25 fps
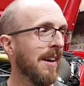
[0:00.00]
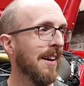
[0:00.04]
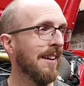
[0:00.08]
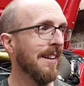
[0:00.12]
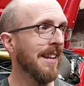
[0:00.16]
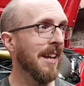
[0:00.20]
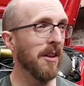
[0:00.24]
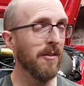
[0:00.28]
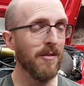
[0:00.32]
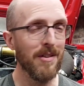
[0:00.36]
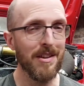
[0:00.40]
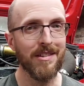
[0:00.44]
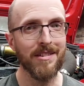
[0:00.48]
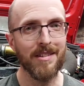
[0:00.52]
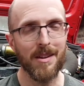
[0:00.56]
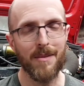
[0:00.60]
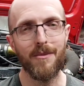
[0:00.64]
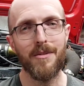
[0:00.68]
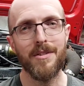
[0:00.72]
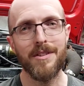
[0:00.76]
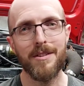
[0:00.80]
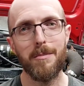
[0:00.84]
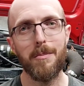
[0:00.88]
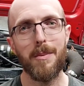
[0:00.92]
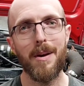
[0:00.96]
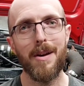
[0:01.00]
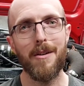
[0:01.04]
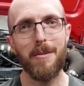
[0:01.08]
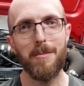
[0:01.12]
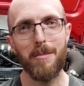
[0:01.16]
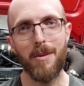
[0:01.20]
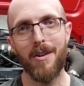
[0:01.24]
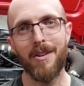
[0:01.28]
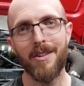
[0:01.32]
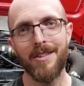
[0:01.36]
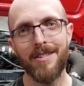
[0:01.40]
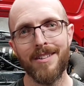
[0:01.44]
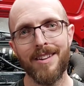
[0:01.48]
Now there is something to bear in
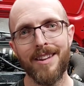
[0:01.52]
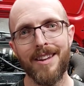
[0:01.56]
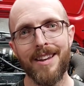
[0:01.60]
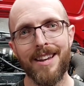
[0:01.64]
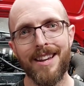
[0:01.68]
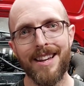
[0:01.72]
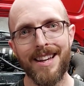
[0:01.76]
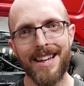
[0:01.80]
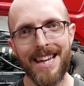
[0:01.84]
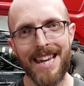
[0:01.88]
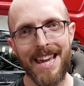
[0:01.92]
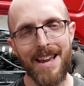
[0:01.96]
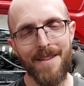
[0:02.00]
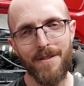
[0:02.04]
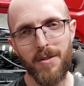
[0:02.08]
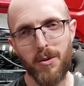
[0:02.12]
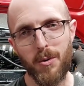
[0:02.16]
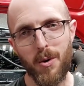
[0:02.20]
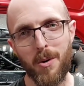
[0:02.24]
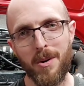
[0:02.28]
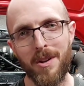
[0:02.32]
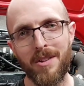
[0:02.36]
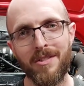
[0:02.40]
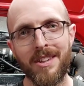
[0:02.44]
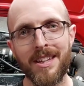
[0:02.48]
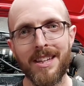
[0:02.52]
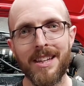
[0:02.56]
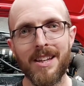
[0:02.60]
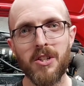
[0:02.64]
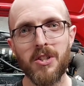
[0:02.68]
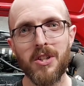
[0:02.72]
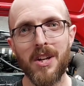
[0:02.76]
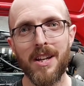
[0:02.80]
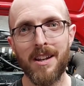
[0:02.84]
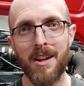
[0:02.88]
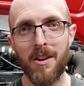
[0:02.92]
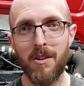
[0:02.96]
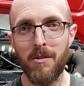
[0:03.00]
mind. If you own a
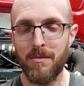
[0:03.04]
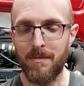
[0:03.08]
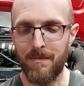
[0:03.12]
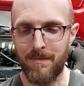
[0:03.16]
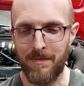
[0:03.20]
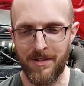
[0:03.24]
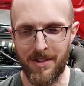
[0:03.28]
Cinquecento,